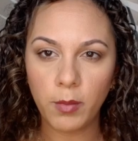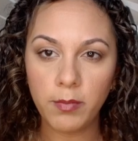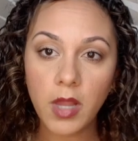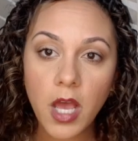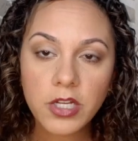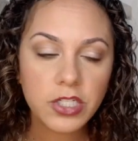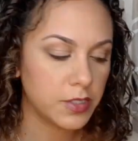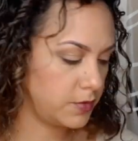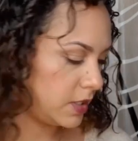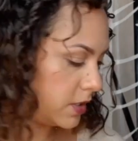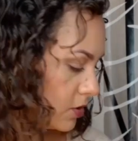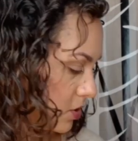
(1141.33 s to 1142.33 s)
blush,
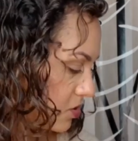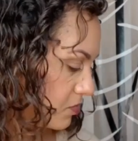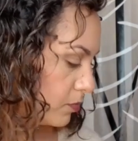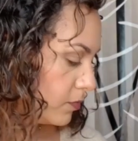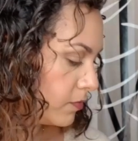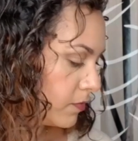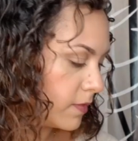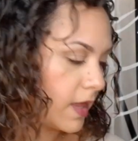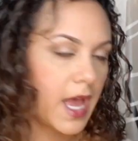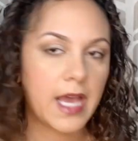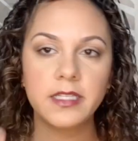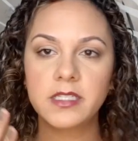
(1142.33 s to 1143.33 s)
you can just
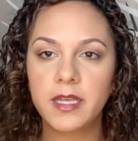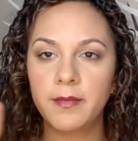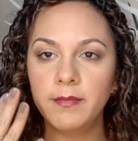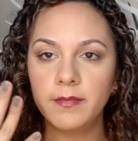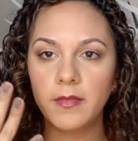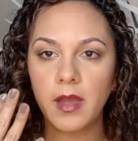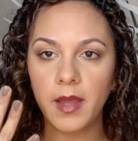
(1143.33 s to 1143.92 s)
add some